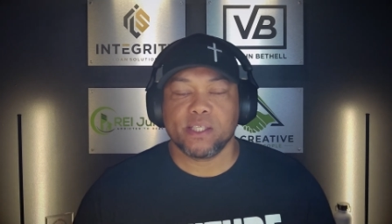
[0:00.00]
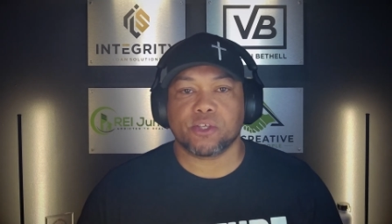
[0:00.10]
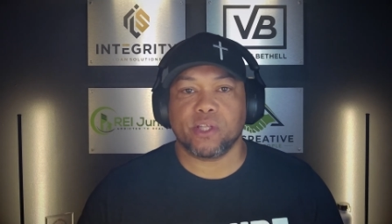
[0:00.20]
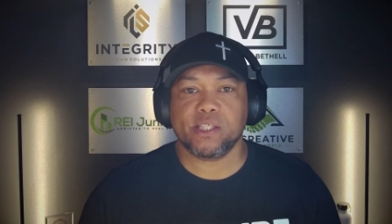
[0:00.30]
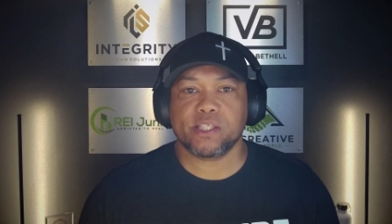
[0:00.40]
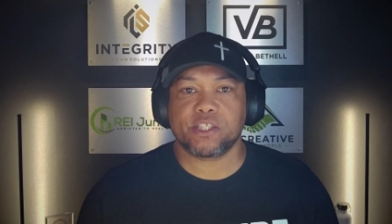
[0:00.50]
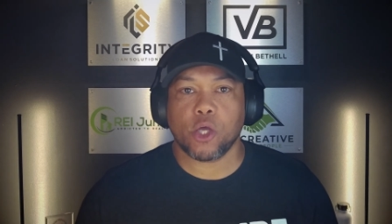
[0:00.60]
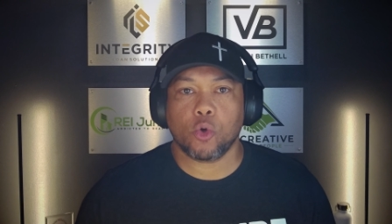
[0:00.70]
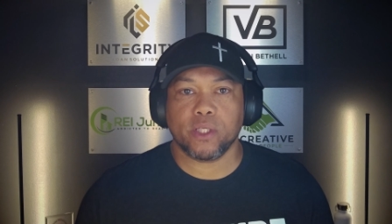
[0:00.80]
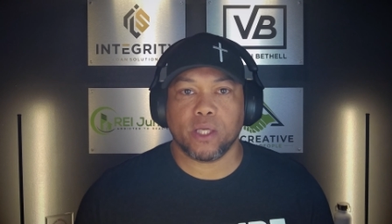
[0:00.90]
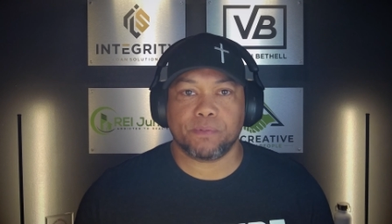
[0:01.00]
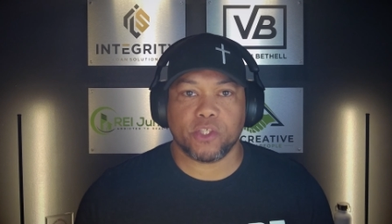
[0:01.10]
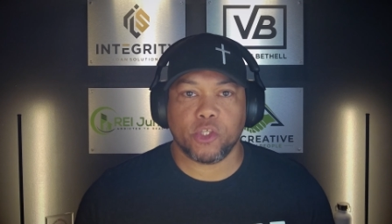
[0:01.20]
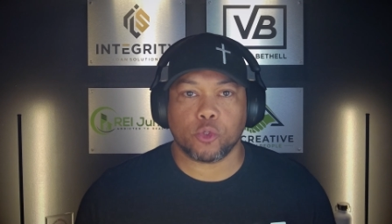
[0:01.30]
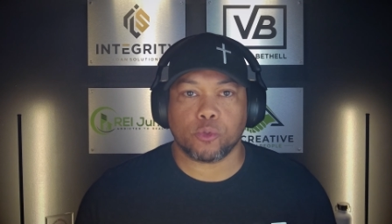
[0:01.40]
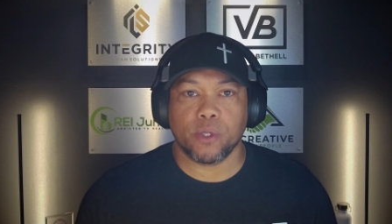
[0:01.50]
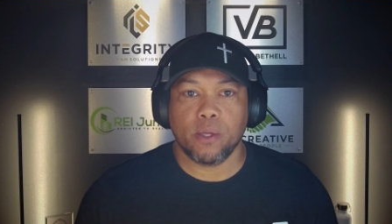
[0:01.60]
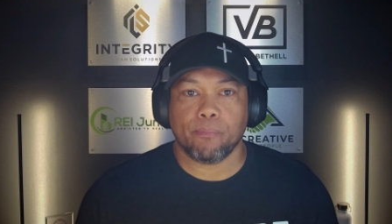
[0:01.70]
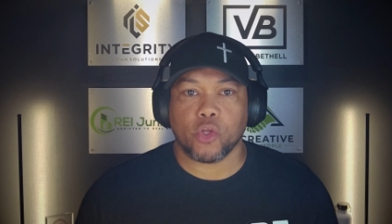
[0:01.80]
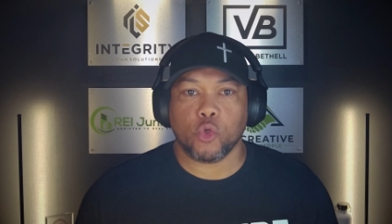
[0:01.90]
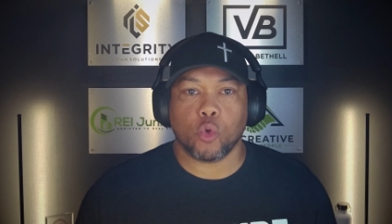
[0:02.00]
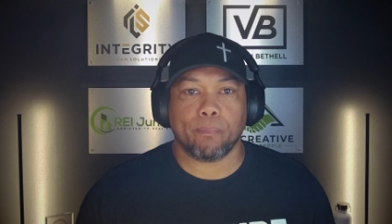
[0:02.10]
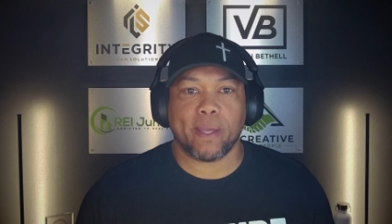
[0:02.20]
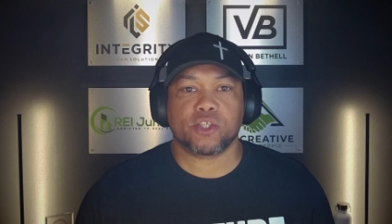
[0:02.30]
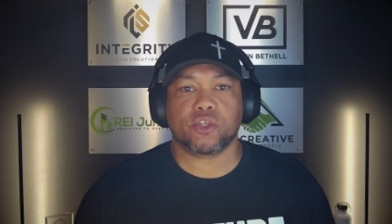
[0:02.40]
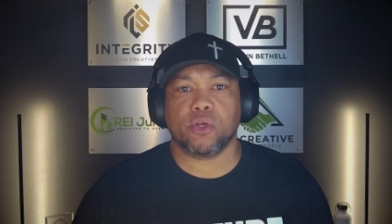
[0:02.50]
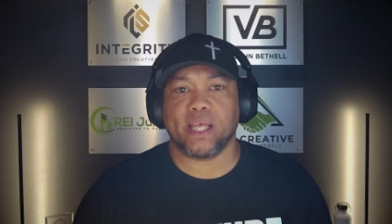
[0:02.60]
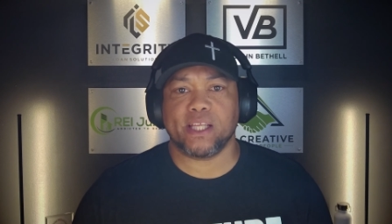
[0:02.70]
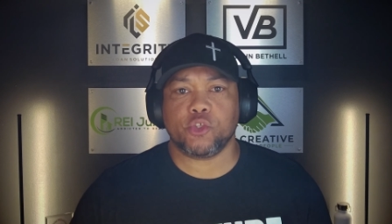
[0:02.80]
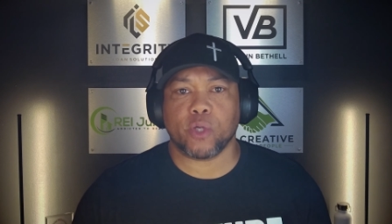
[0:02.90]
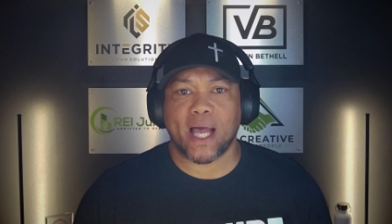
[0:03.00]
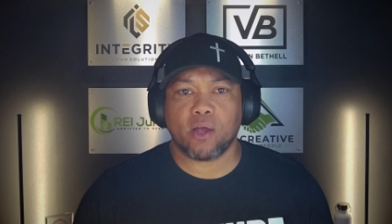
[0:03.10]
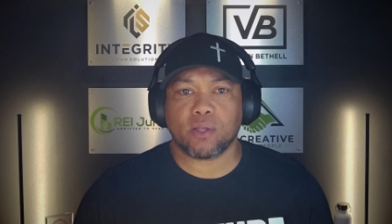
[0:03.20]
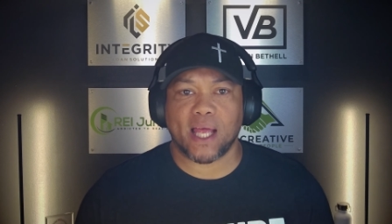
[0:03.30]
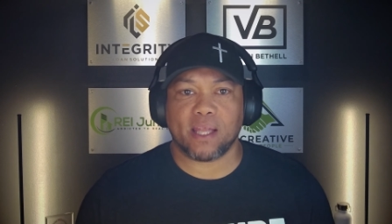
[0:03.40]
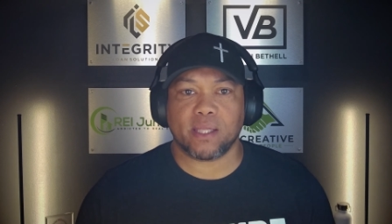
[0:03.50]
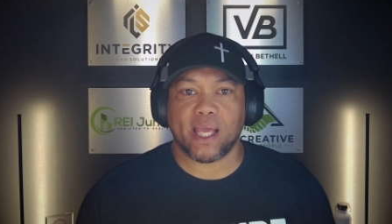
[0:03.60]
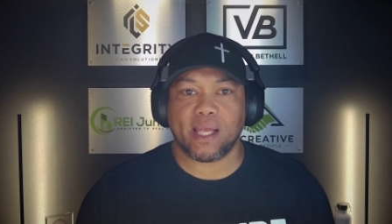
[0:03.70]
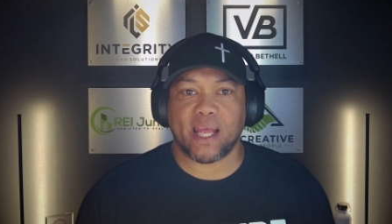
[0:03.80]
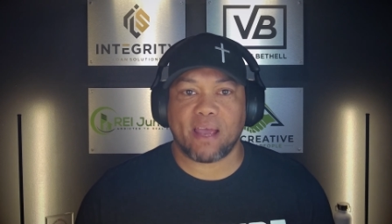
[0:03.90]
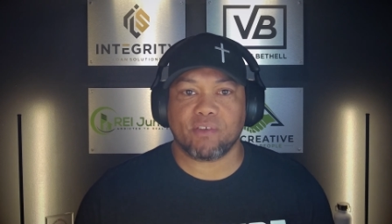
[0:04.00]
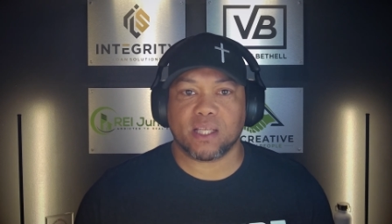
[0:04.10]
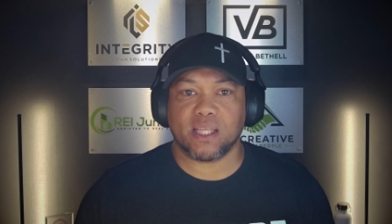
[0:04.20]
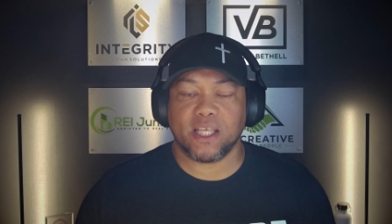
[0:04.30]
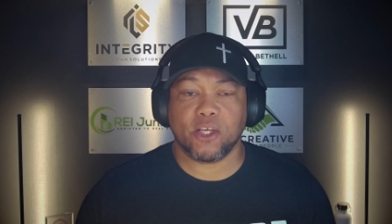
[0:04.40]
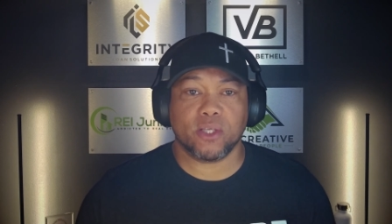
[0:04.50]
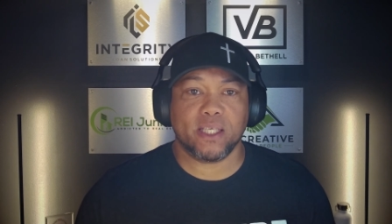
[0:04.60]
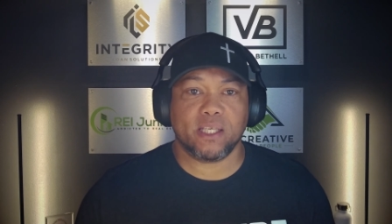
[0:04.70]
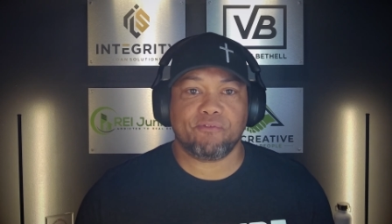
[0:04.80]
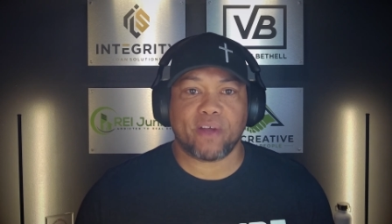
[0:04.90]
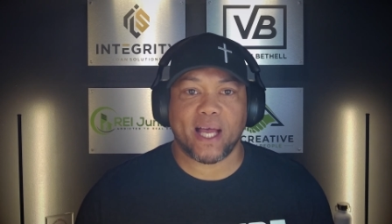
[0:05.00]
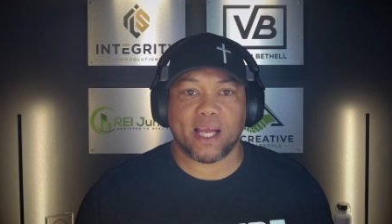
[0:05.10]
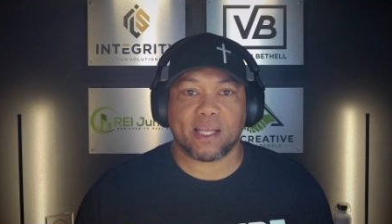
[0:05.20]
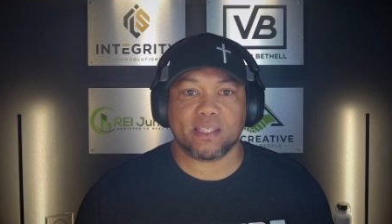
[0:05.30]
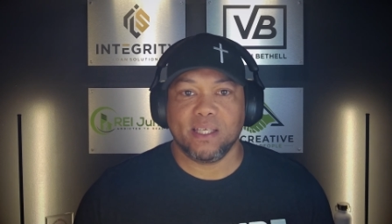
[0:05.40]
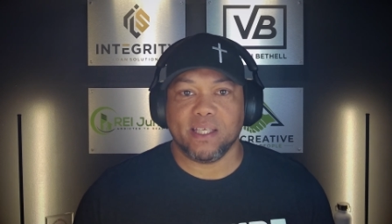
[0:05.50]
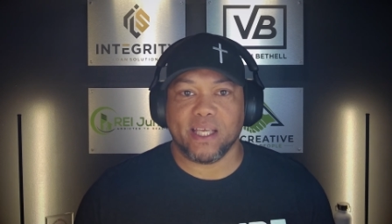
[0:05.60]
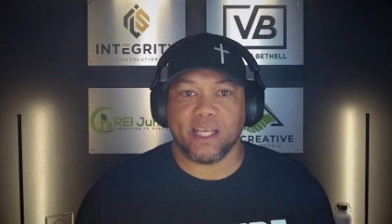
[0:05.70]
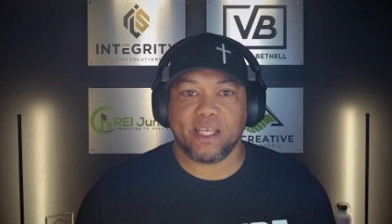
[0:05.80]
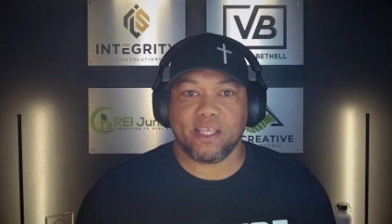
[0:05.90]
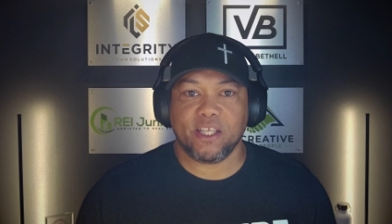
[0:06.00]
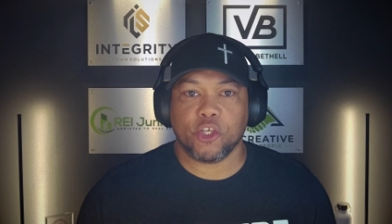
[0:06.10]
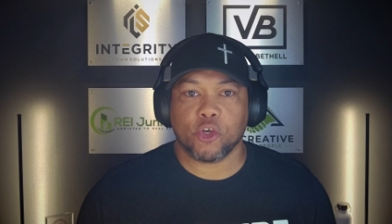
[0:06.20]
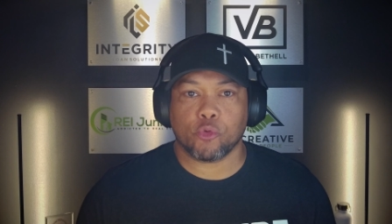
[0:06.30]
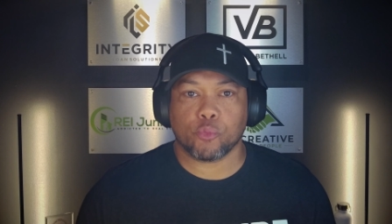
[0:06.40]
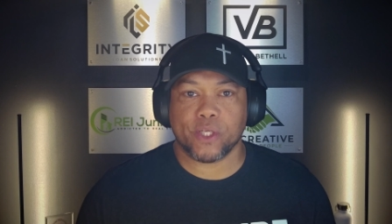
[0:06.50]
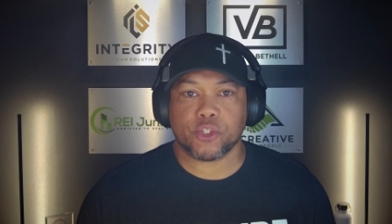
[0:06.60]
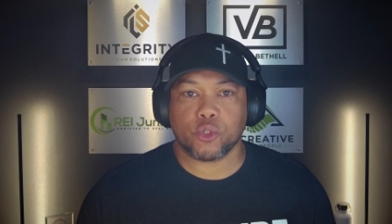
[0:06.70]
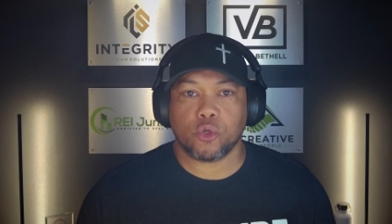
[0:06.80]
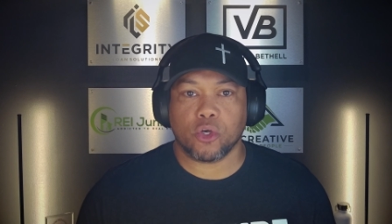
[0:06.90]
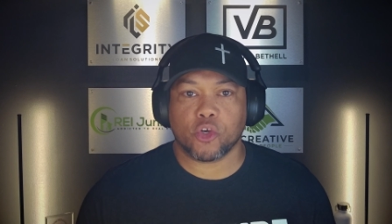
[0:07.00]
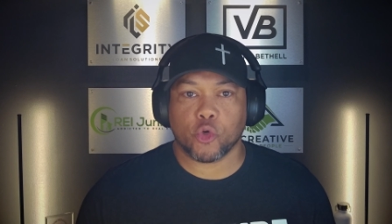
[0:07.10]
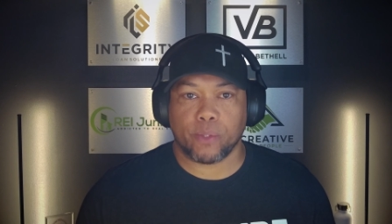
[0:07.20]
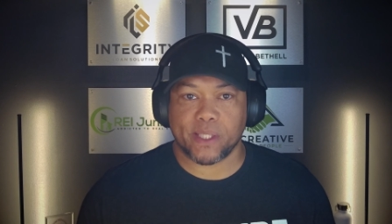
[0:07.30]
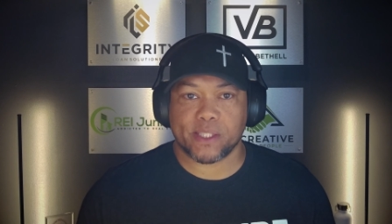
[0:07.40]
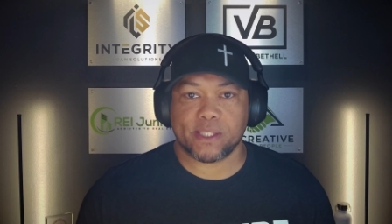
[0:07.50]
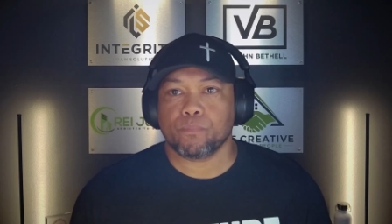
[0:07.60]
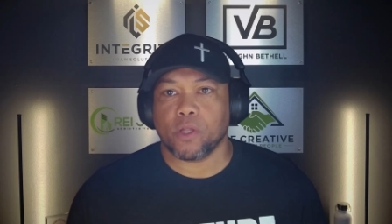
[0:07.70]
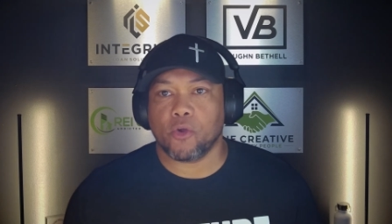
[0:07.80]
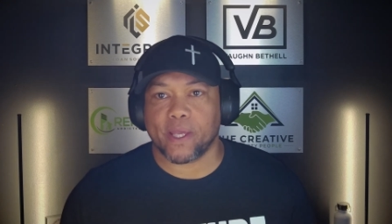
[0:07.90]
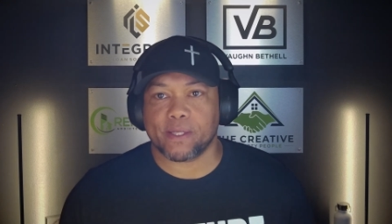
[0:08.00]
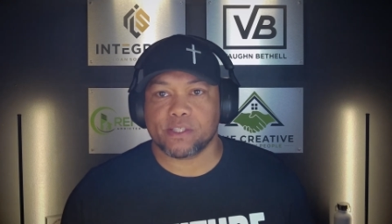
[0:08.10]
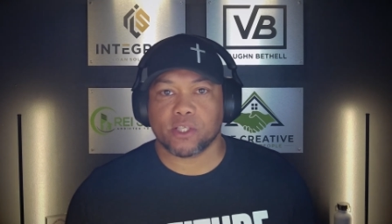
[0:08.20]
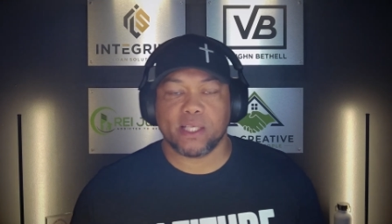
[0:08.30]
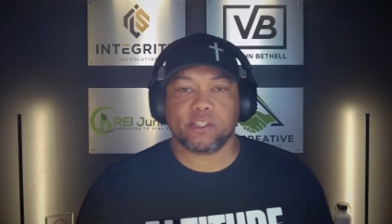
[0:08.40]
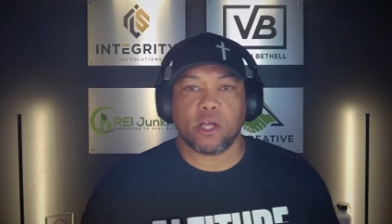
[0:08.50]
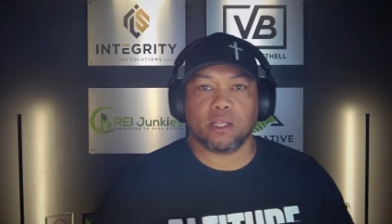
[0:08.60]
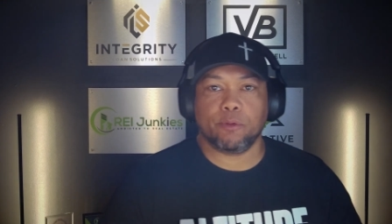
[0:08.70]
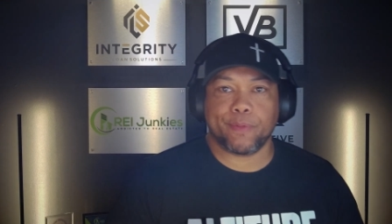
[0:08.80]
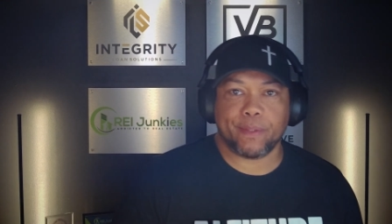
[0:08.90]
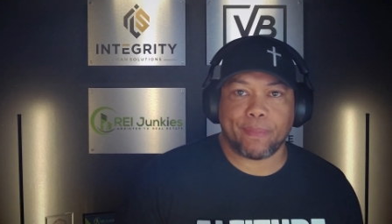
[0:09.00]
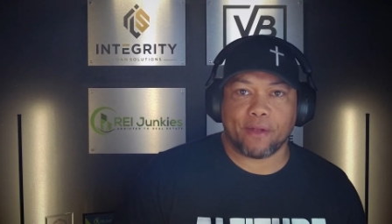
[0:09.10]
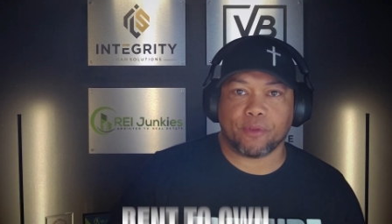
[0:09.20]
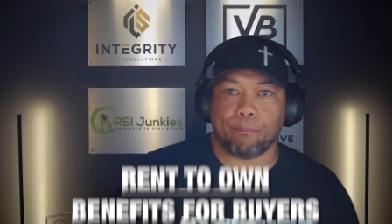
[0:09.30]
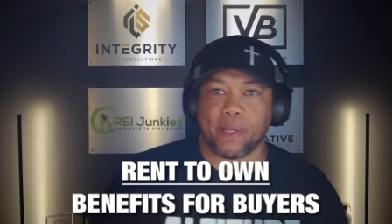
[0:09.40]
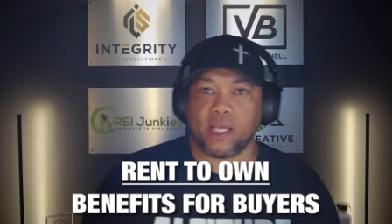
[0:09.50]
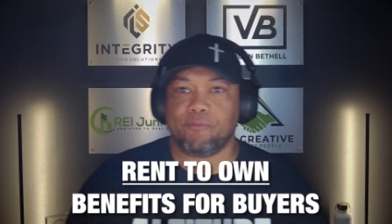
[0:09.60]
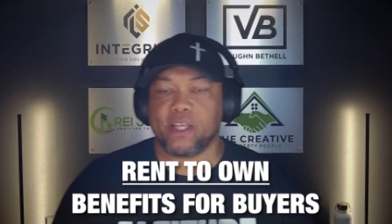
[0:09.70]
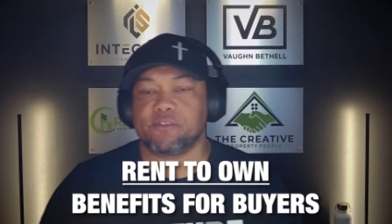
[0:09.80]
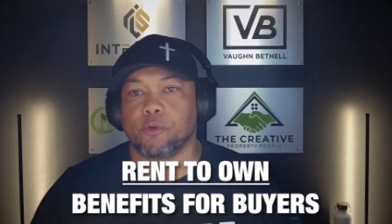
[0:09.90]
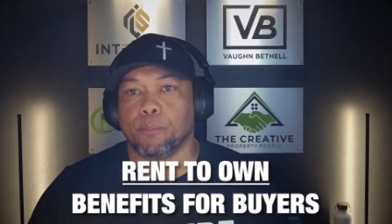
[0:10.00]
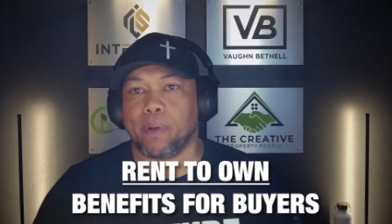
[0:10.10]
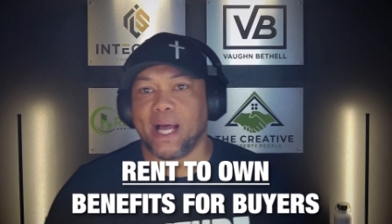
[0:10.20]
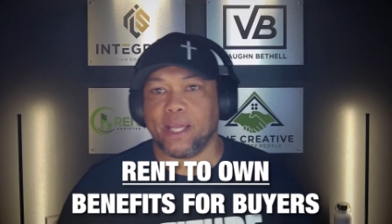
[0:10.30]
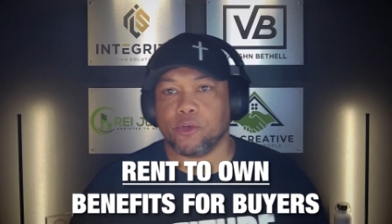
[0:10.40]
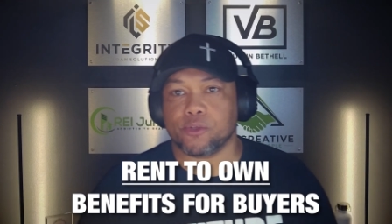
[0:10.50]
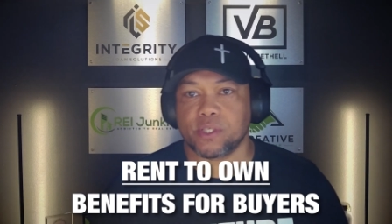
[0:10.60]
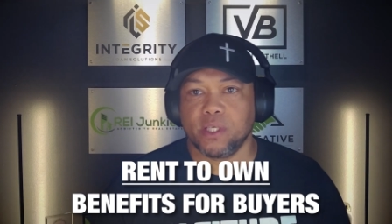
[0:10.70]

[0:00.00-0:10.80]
So this is totally up to you, but you want to make sure that you outline that and have it clearly defined in your original agreements. Okay, so let's talk a little bit about the benefits for buyers.